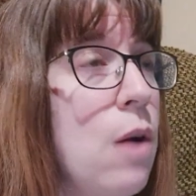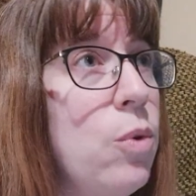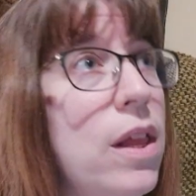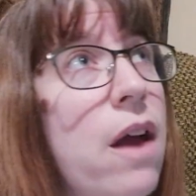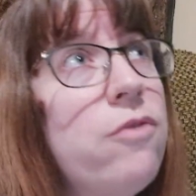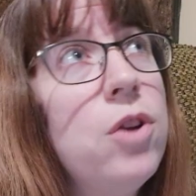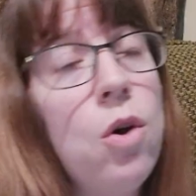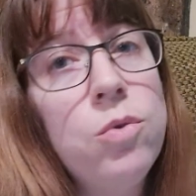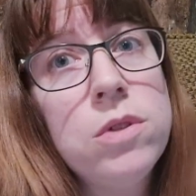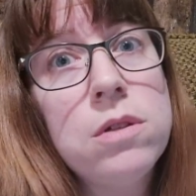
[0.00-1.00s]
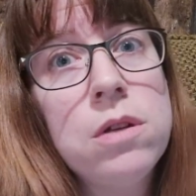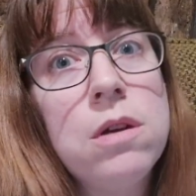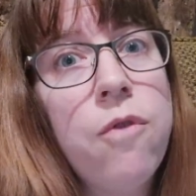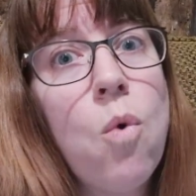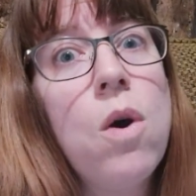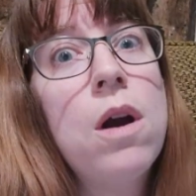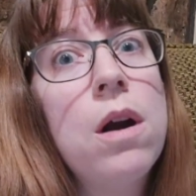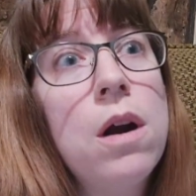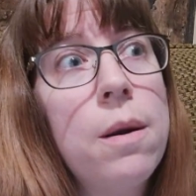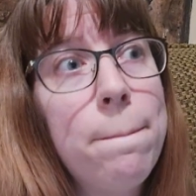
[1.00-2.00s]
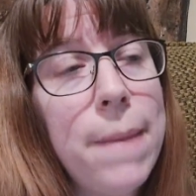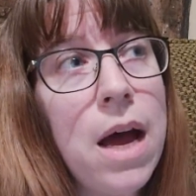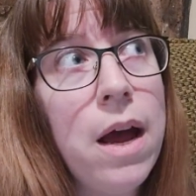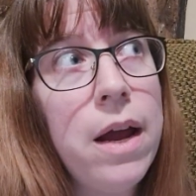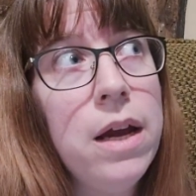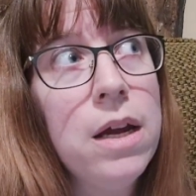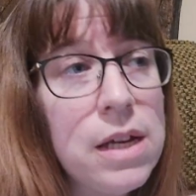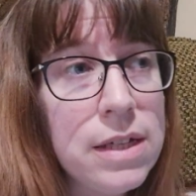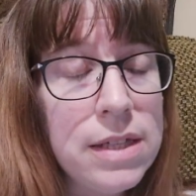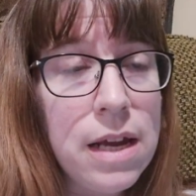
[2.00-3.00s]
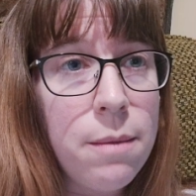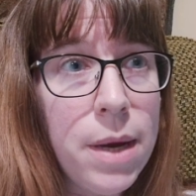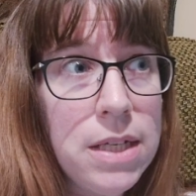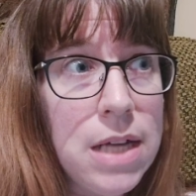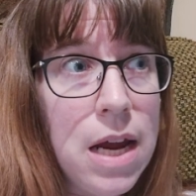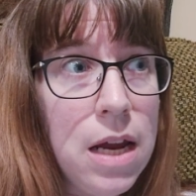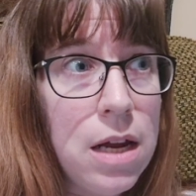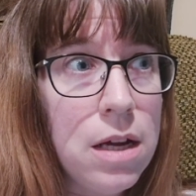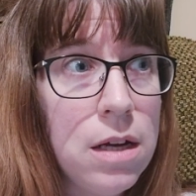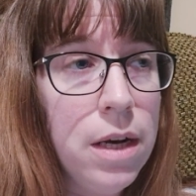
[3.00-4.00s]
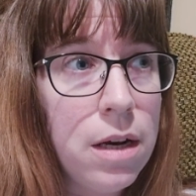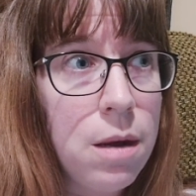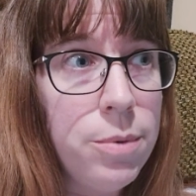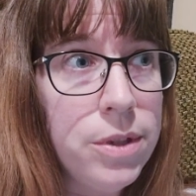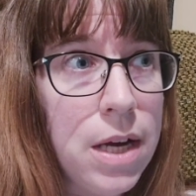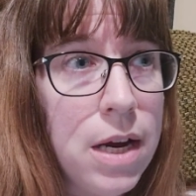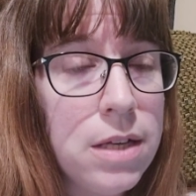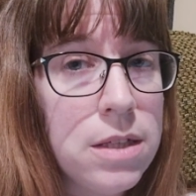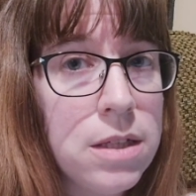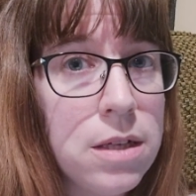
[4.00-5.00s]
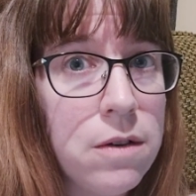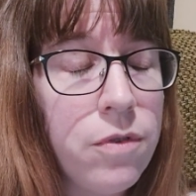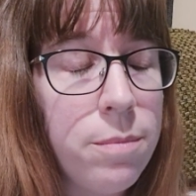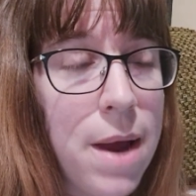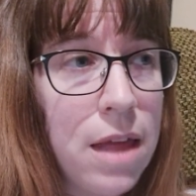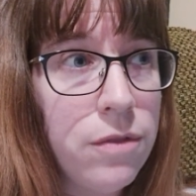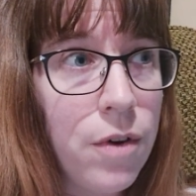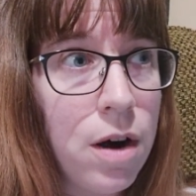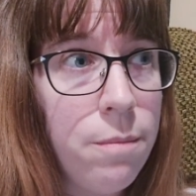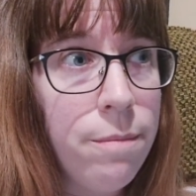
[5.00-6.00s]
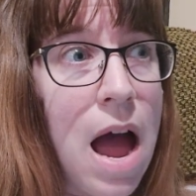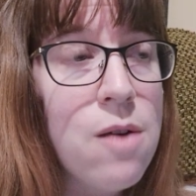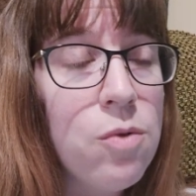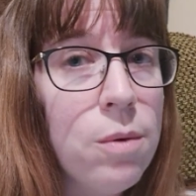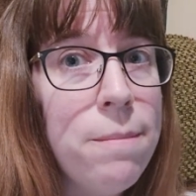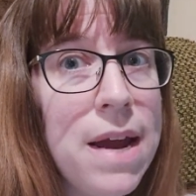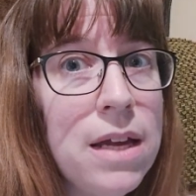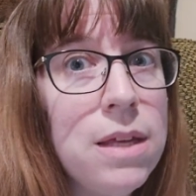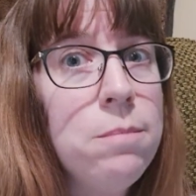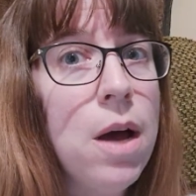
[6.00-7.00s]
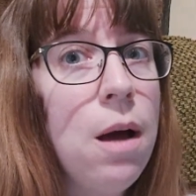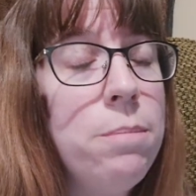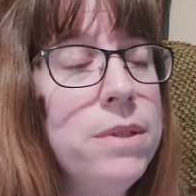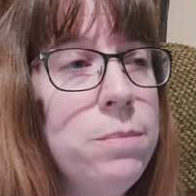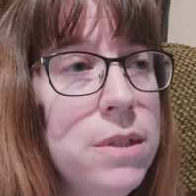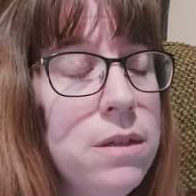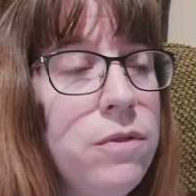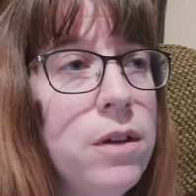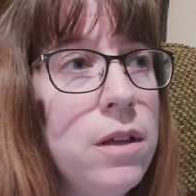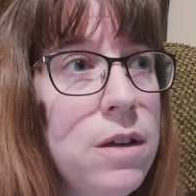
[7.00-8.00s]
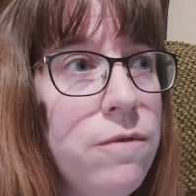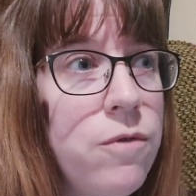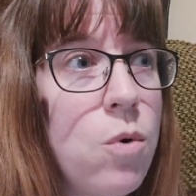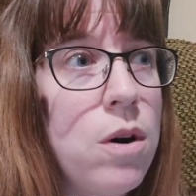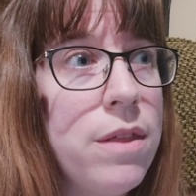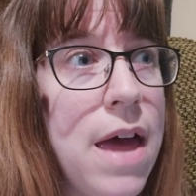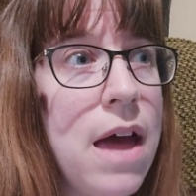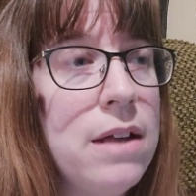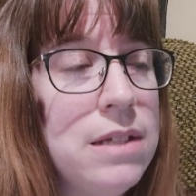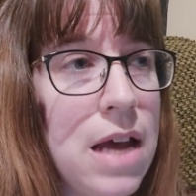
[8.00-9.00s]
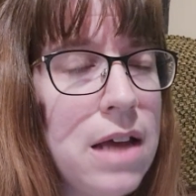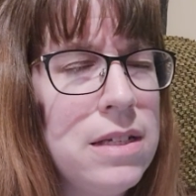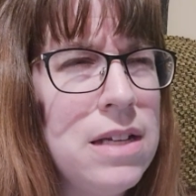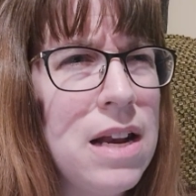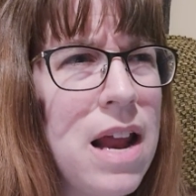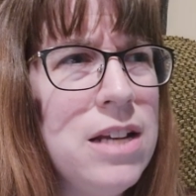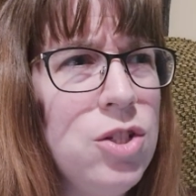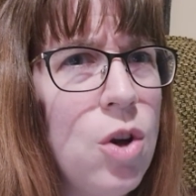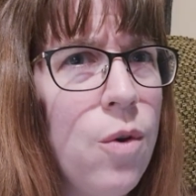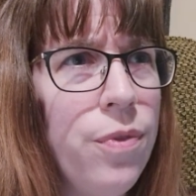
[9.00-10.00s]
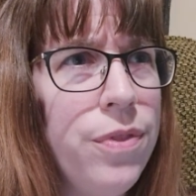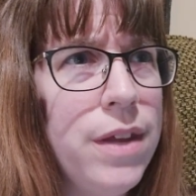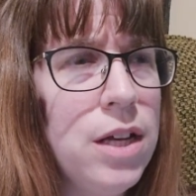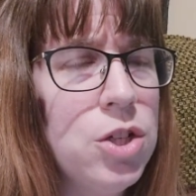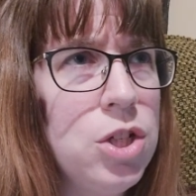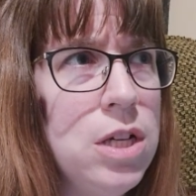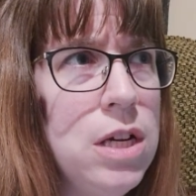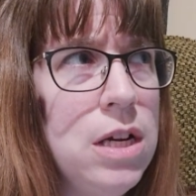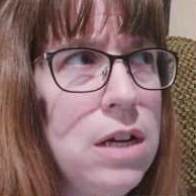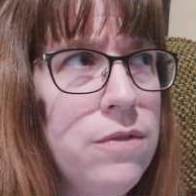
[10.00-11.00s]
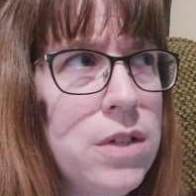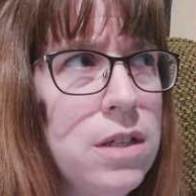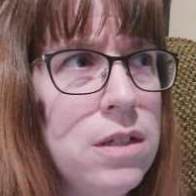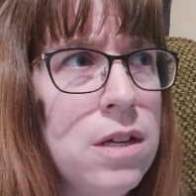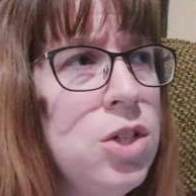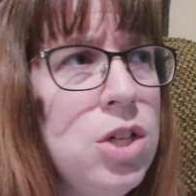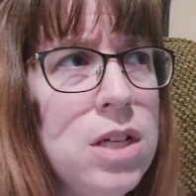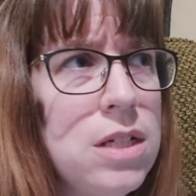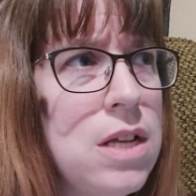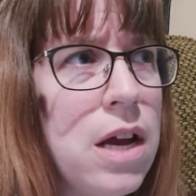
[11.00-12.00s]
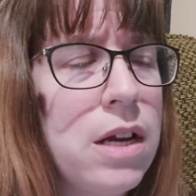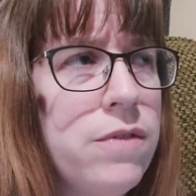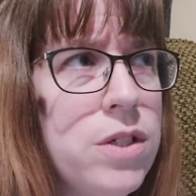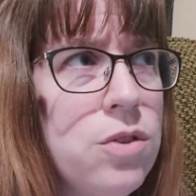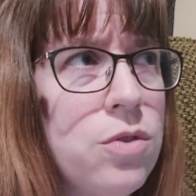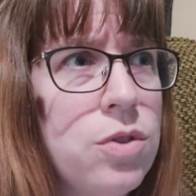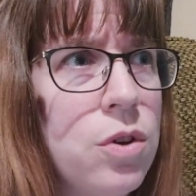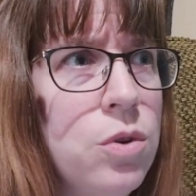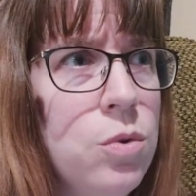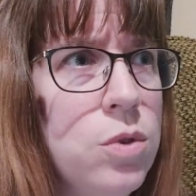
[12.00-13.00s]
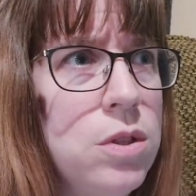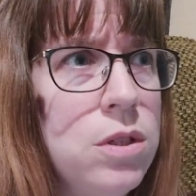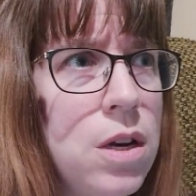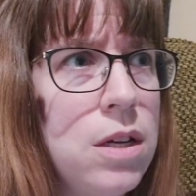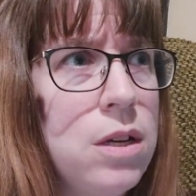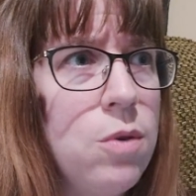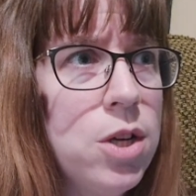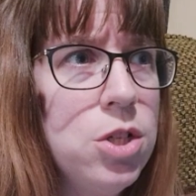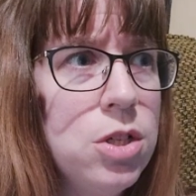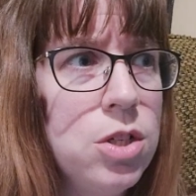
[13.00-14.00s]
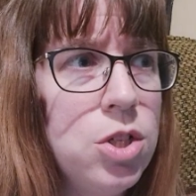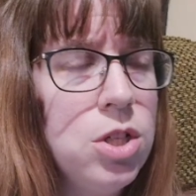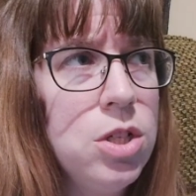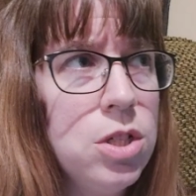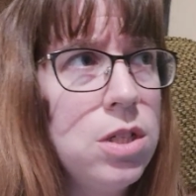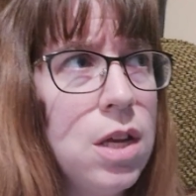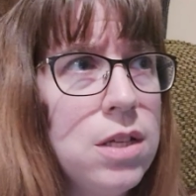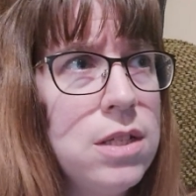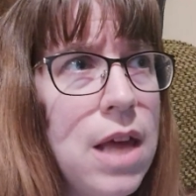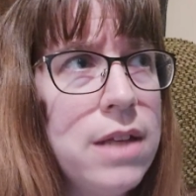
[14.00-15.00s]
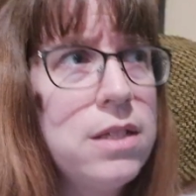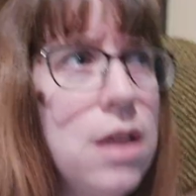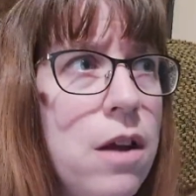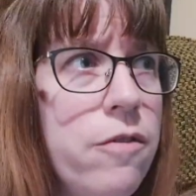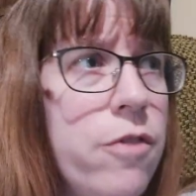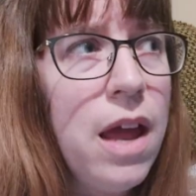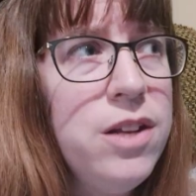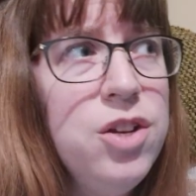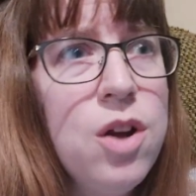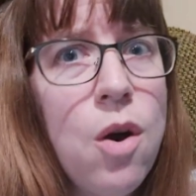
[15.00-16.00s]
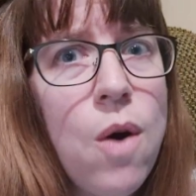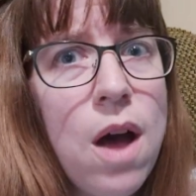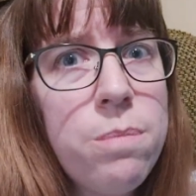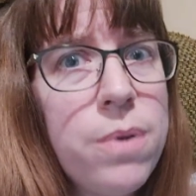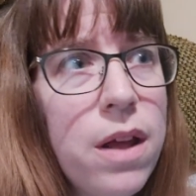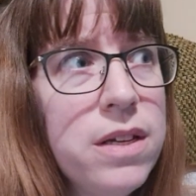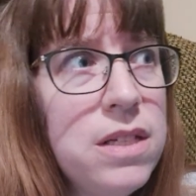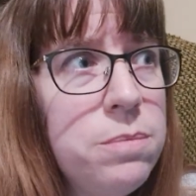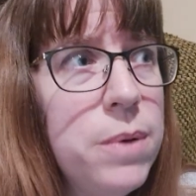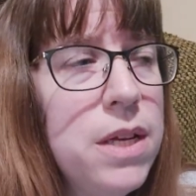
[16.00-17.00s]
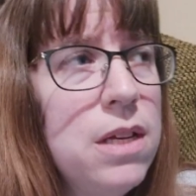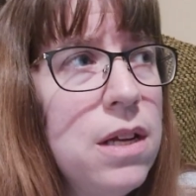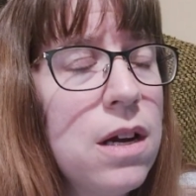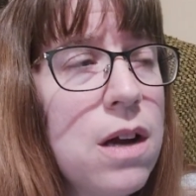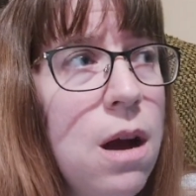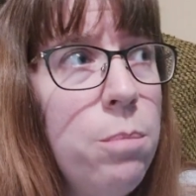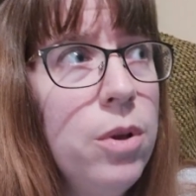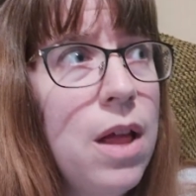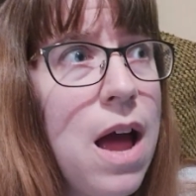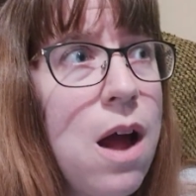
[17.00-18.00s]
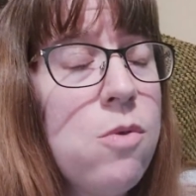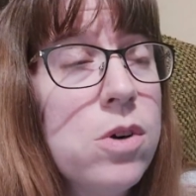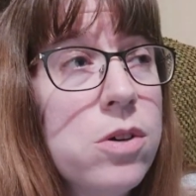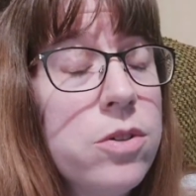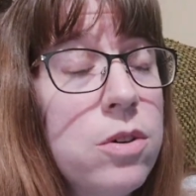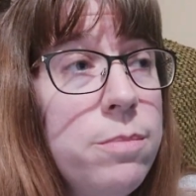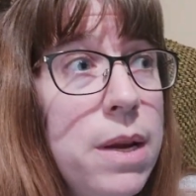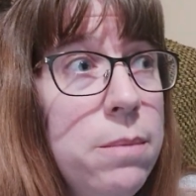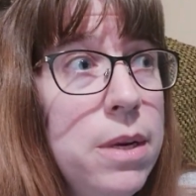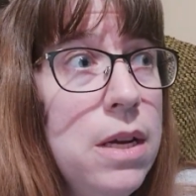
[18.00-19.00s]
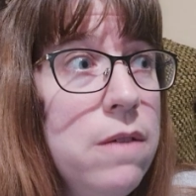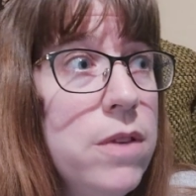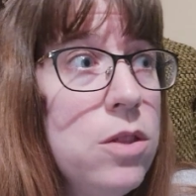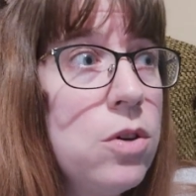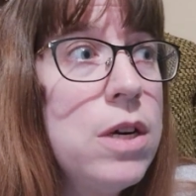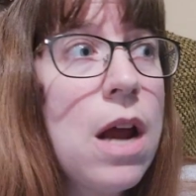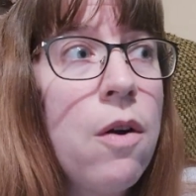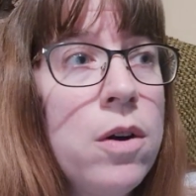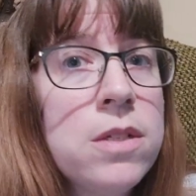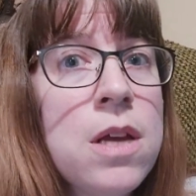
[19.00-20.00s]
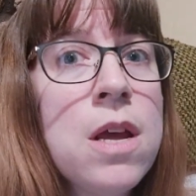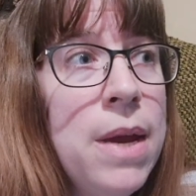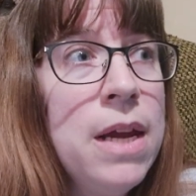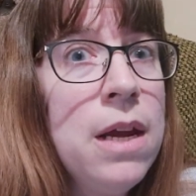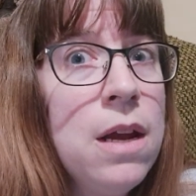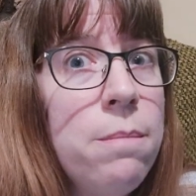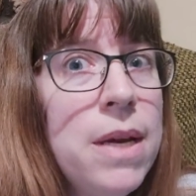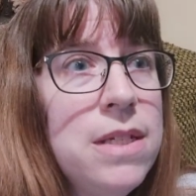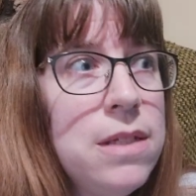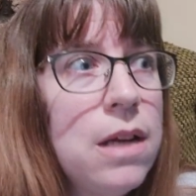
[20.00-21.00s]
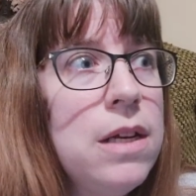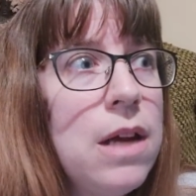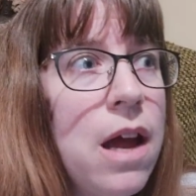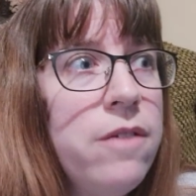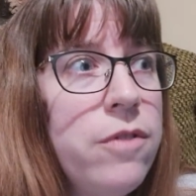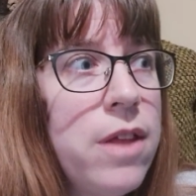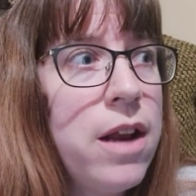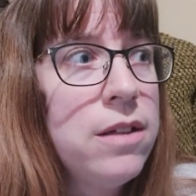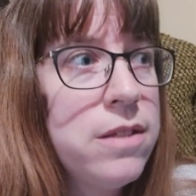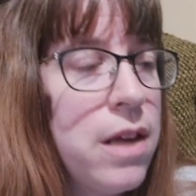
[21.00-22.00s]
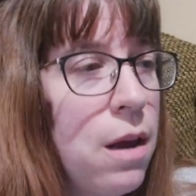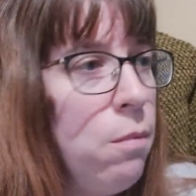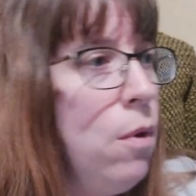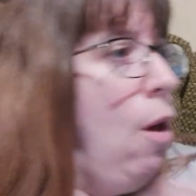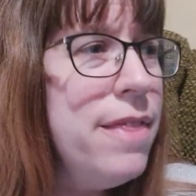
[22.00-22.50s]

I will have notes for my exam I take in a couple days for PathPharm. I will make them up specifically for that test. And I don't think she does not give us those Kahoot study questions. She just does that stuff. And you know, I'll probably spend a couple hours or maybe even 3 hours making up my study guide for that exam.